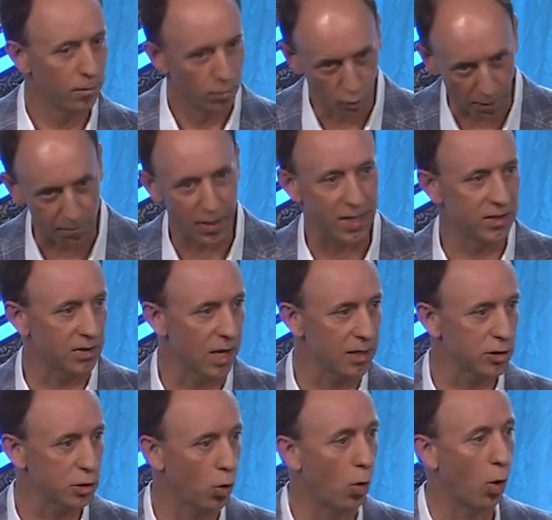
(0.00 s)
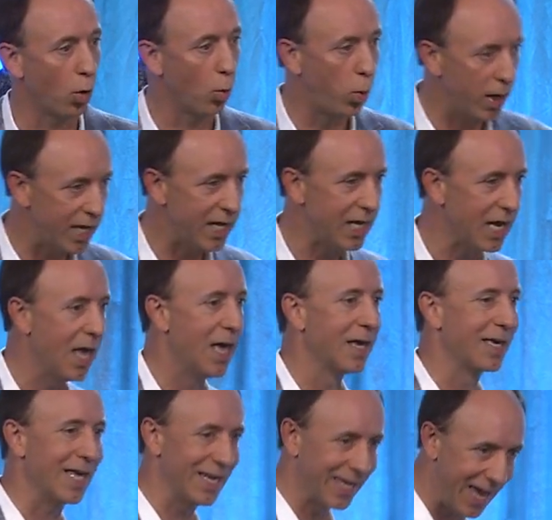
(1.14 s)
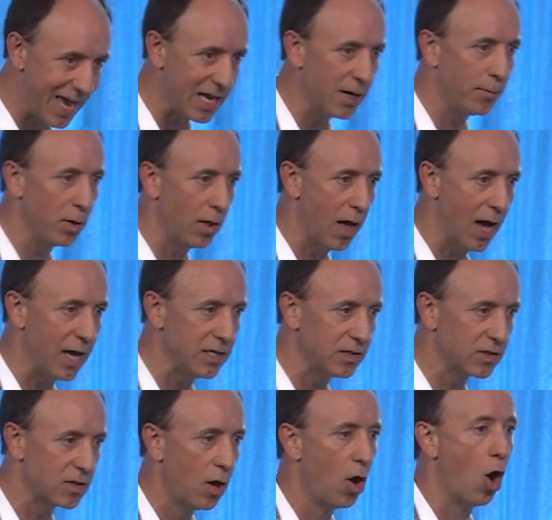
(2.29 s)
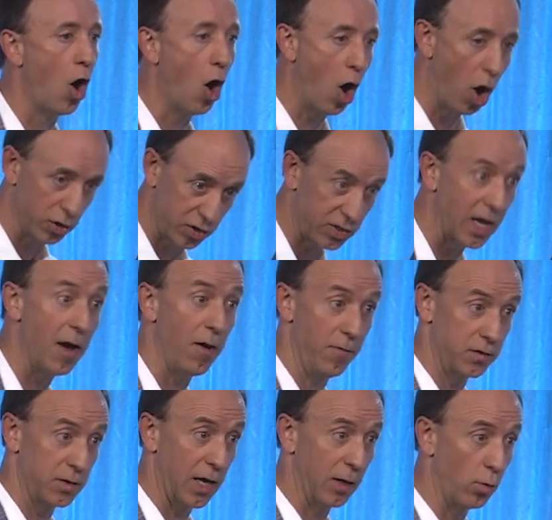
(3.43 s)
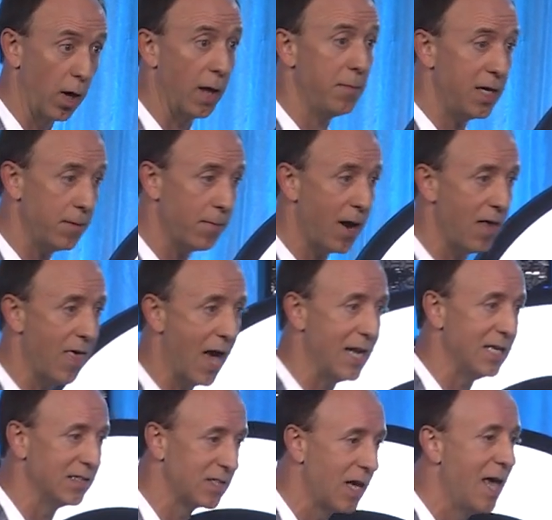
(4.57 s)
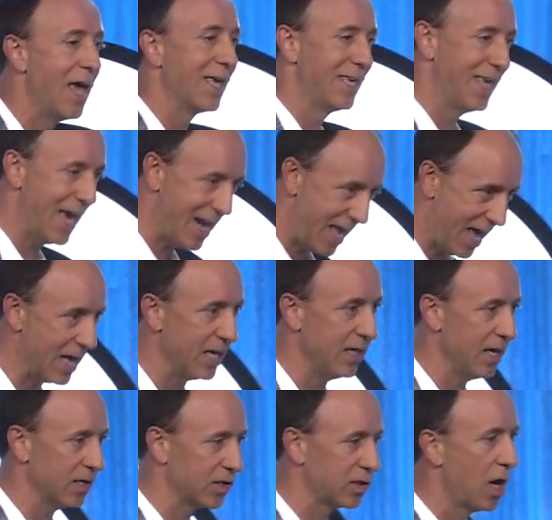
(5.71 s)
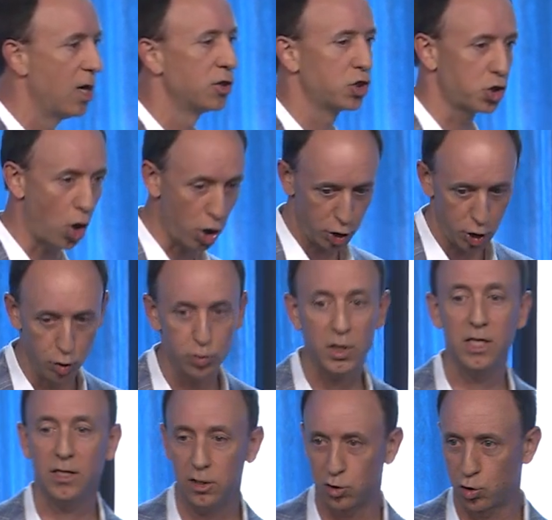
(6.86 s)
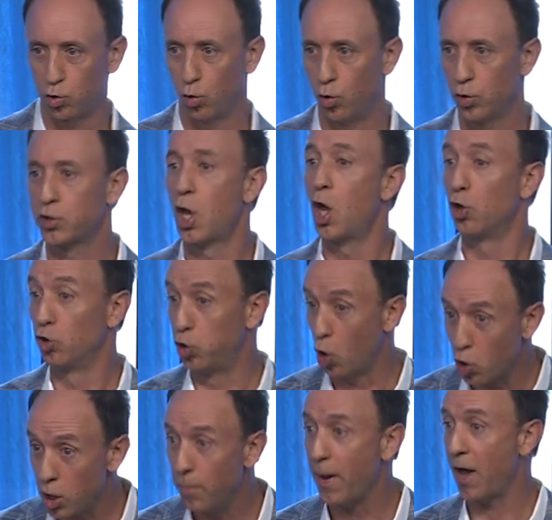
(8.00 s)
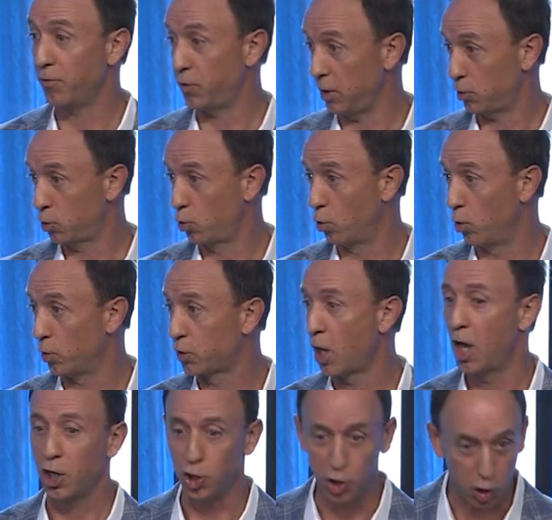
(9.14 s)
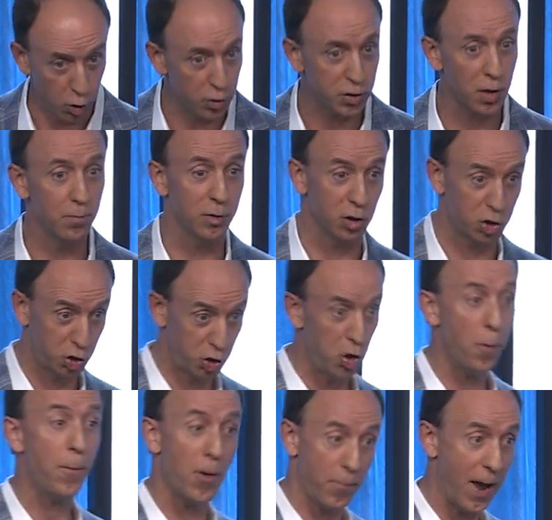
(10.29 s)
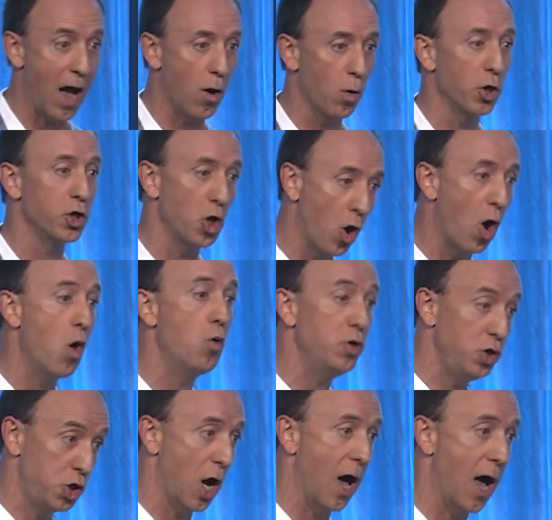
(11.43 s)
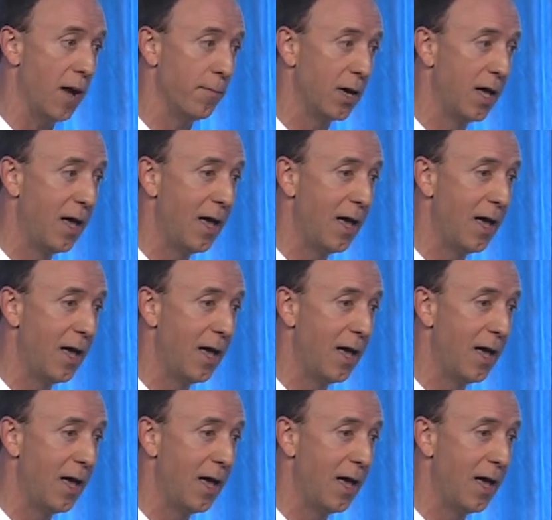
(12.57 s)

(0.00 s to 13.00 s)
replace us, or we can cannibalize ourselves. And what I mean by that is get ahead of this, start using these tools, learn about these tools, use them to superpower your own job.